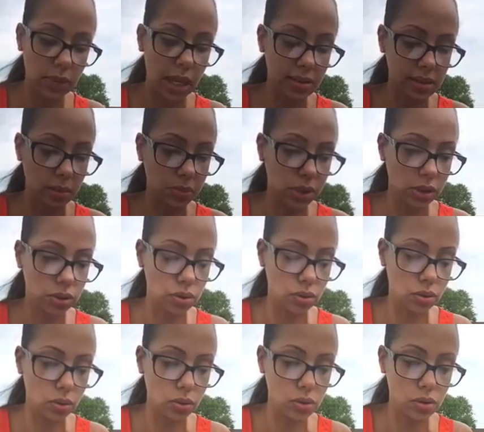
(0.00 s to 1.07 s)
that's something
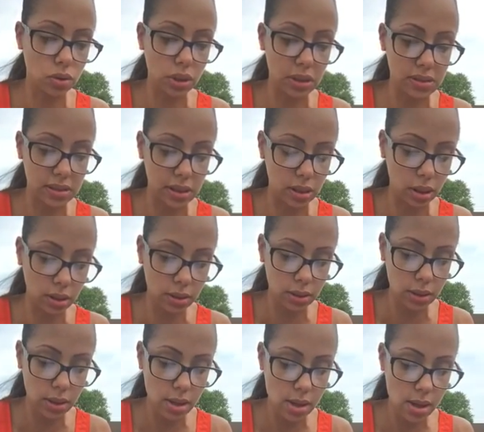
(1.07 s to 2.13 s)
to, to consider.
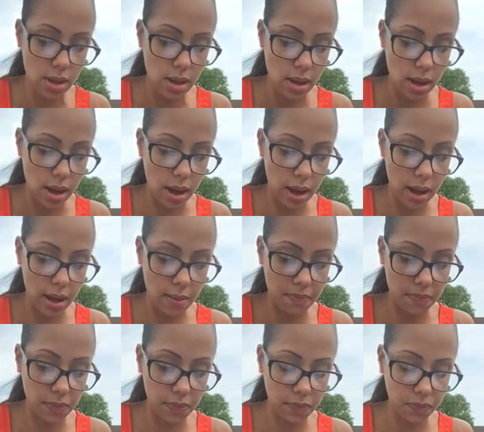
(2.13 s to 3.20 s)

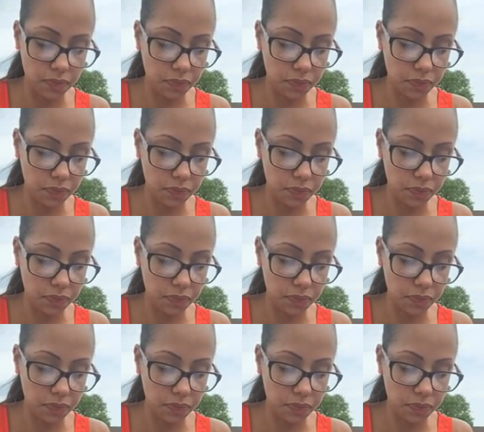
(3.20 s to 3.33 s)
Um,